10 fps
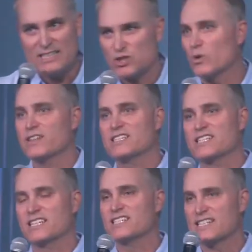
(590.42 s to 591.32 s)
in each one of
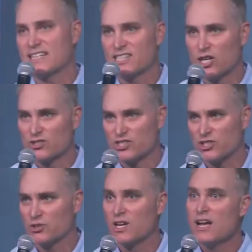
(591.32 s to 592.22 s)
these cities that he goes
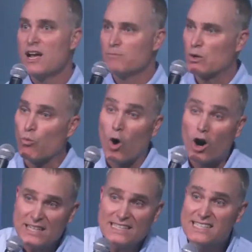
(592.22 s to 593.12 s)
to. But
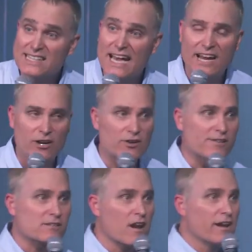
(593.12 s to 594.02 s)
while he's
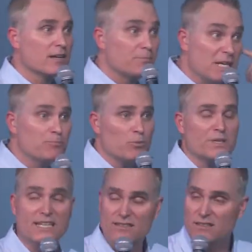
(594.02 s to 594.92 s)
there, people
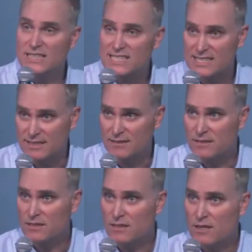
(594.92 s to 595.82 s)
begin to listen.
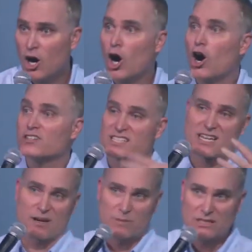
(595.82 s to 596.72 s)

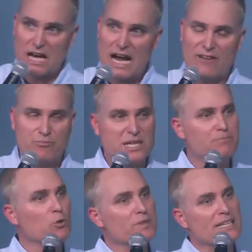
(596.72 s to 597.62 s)
hearts come alive.
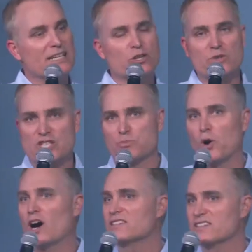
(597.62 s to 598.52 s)
People begin to
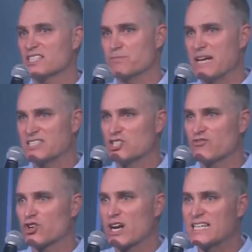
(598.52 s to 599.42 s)
respond to this
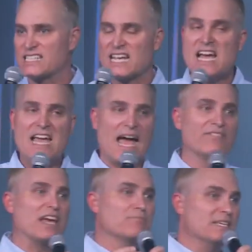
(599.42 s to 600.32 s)
message of grace,
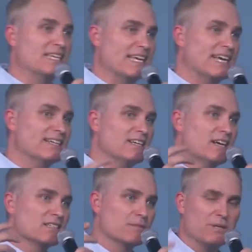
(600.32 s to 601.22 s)
and they begin
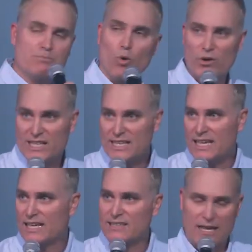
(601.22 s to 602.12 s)
to be born
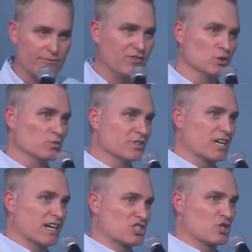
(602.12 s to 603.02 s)
again and filled
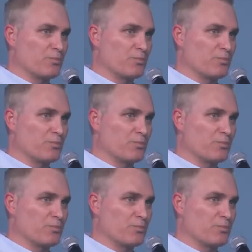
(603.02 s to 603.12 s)
with God's